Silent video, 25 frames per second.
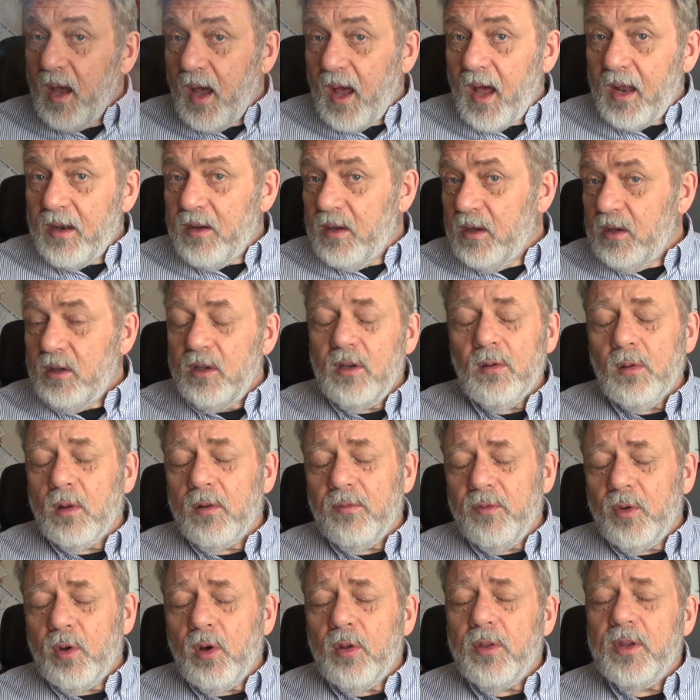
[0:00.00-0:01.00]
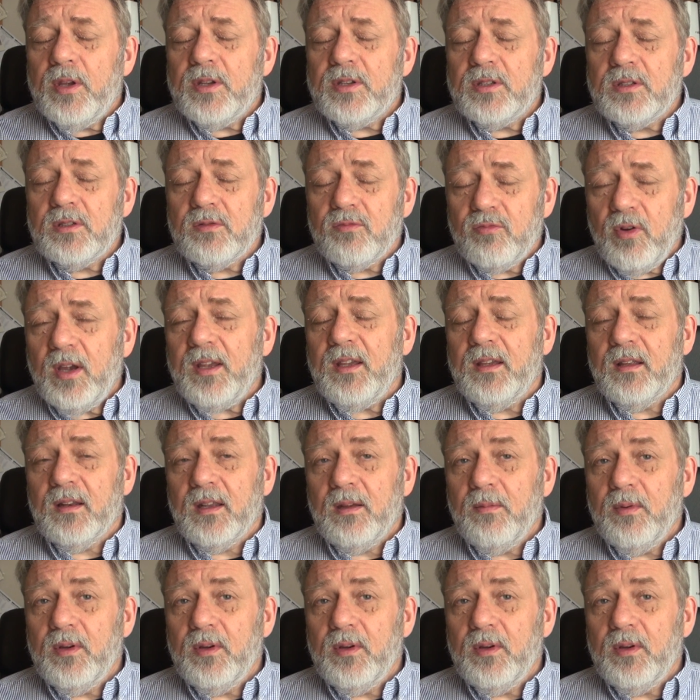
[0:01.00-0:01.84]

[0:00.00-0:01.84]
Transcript: And you will know this regularly